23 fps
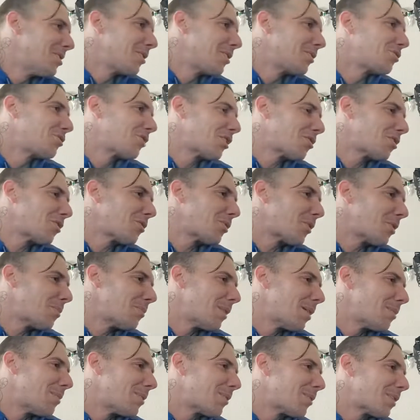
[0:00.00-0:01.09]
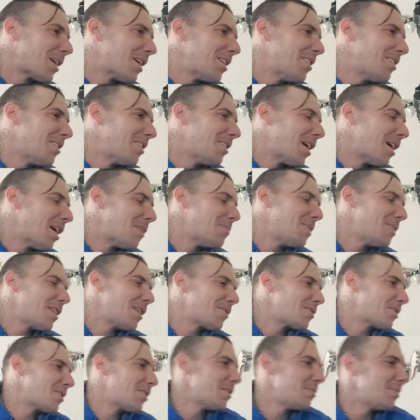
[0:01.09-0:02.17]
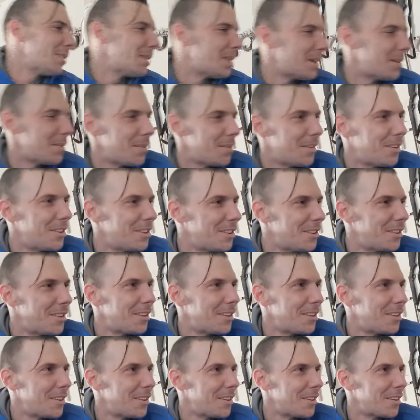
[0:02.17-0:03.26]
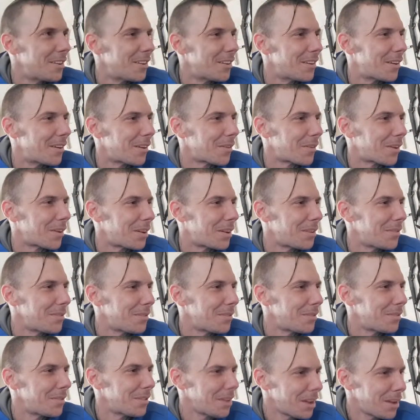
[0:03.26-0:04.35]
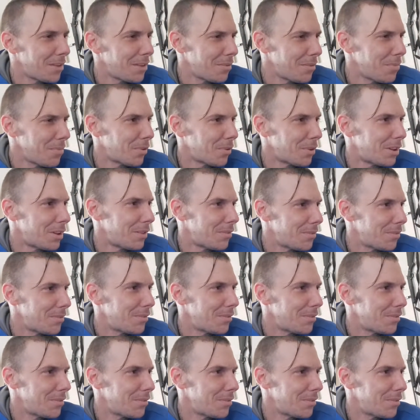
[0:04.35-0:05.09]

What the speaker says: Shut the door, baby, okay? I'll be out there in a minute. All right. Yeah, you pull it.